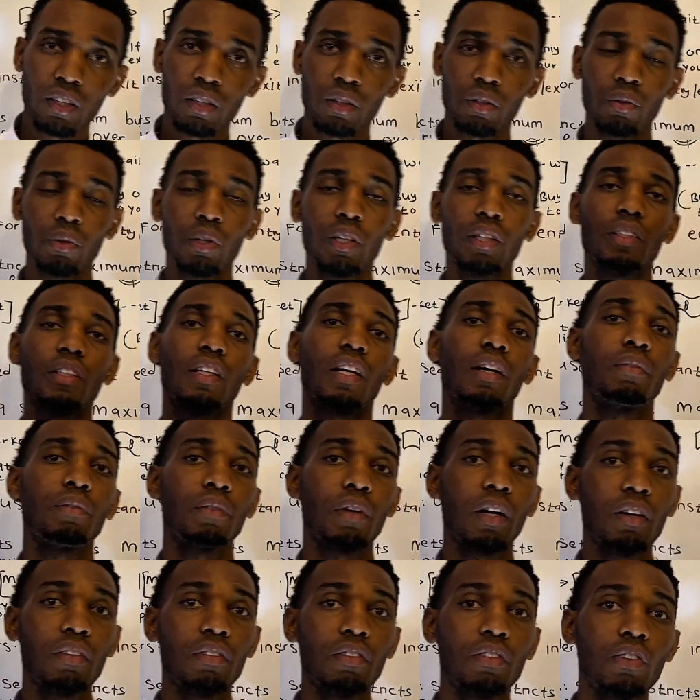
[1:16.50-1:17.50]
Welcome
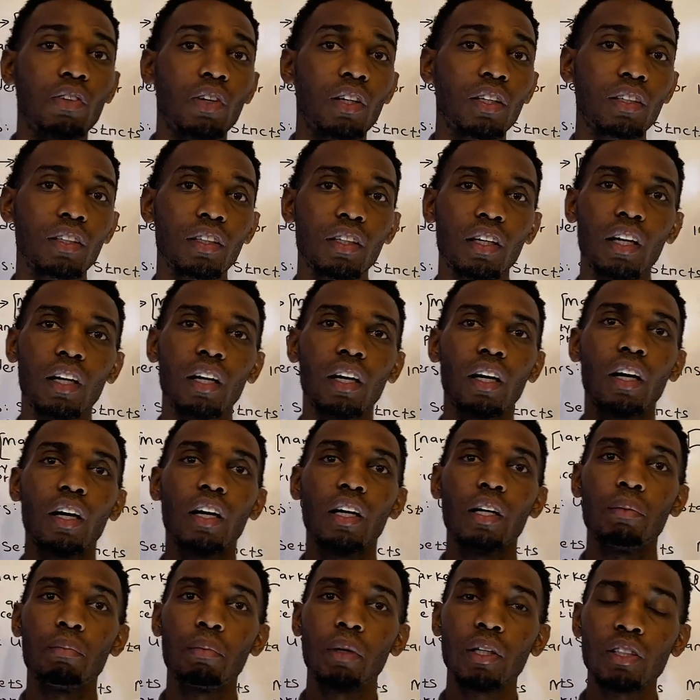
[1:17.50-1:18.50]
everyone.
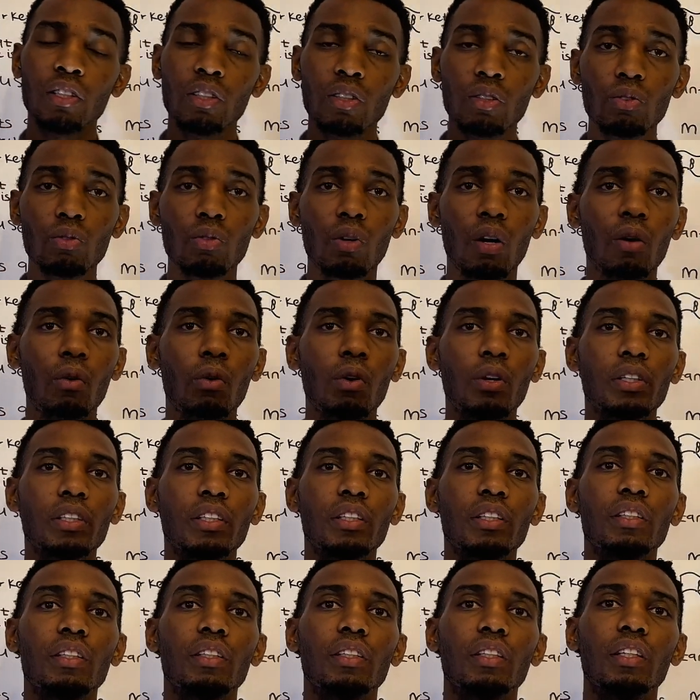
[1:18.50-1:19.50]
Imagine we are
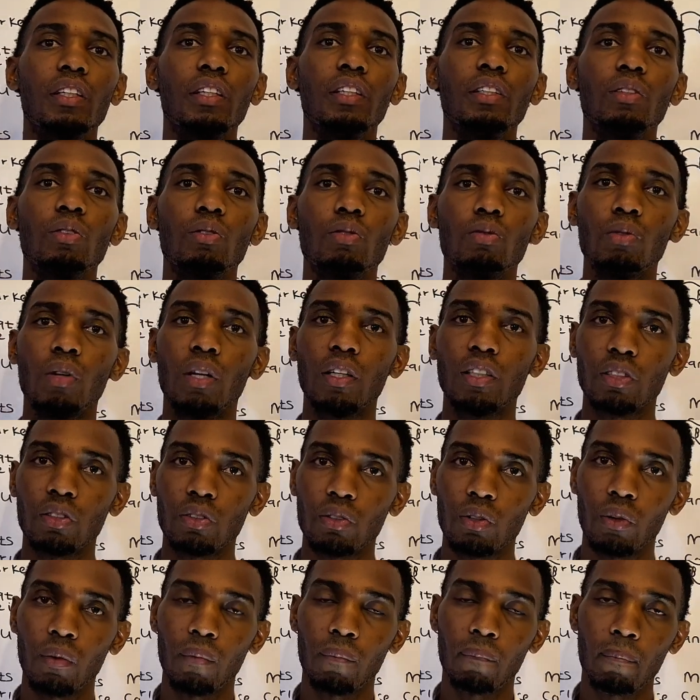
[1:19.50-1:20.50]
walking into a
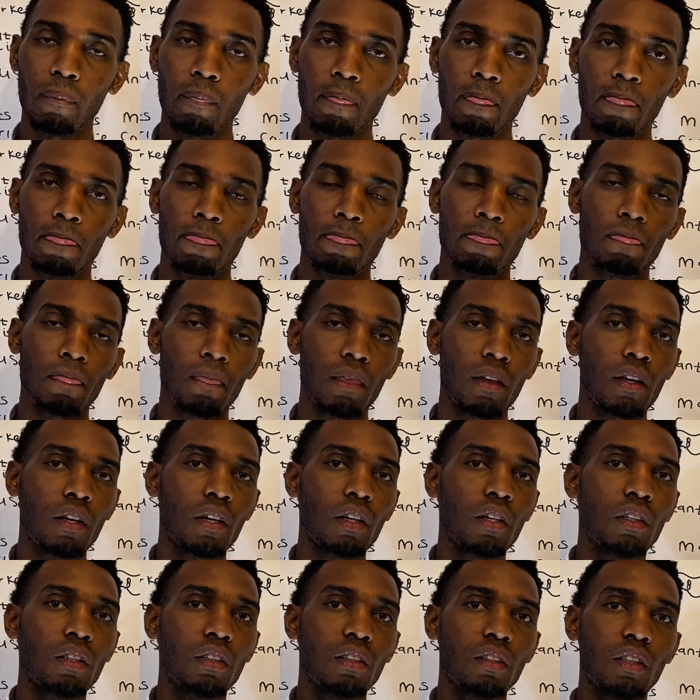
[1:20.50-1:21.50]
store.
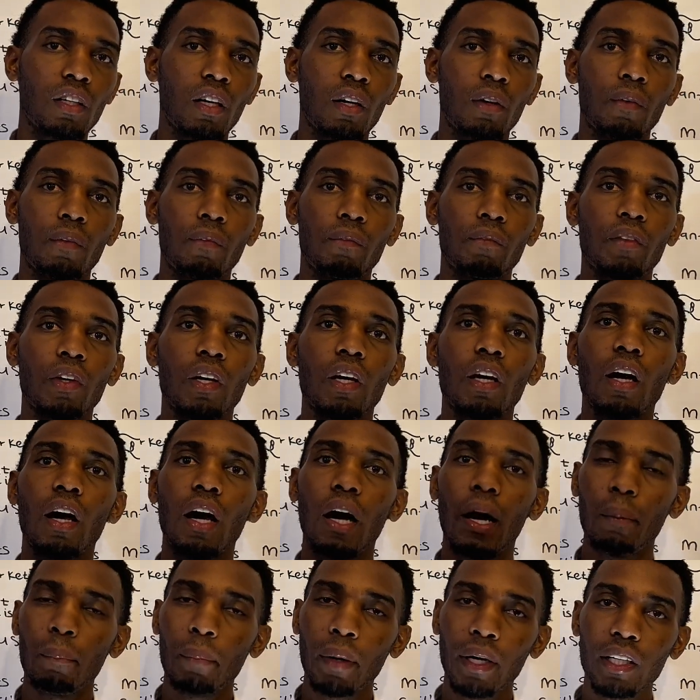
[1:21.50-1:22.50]
Now,
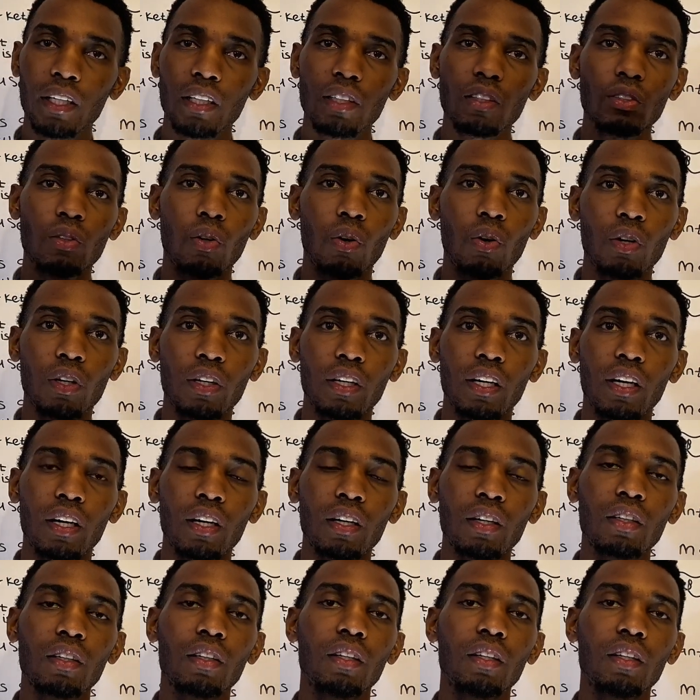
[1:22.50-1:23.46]
a market order